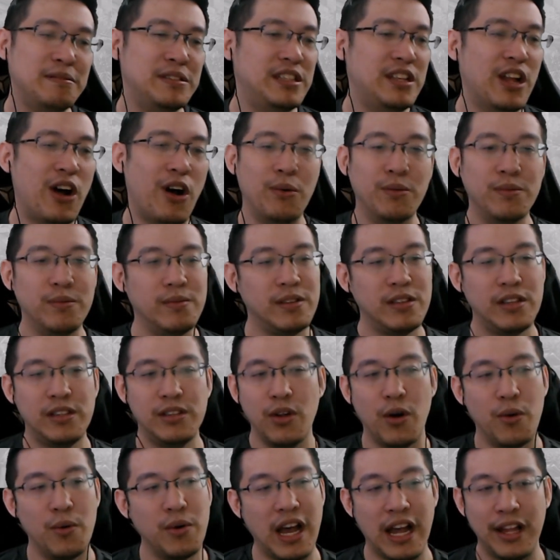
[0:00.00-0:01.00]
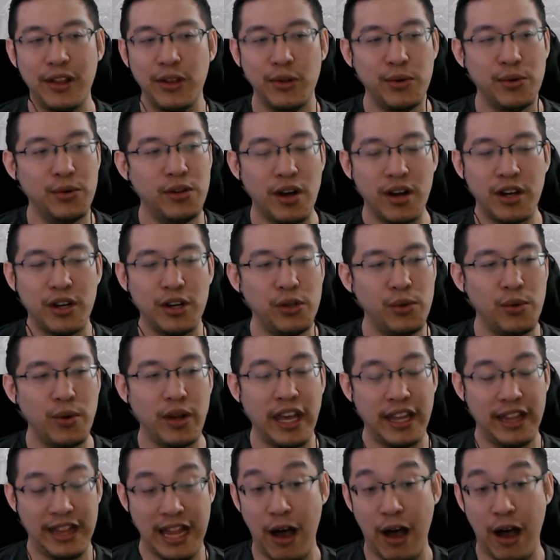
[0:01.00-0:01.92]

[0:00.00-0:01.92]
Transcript: No, can't do. Not going to do it again.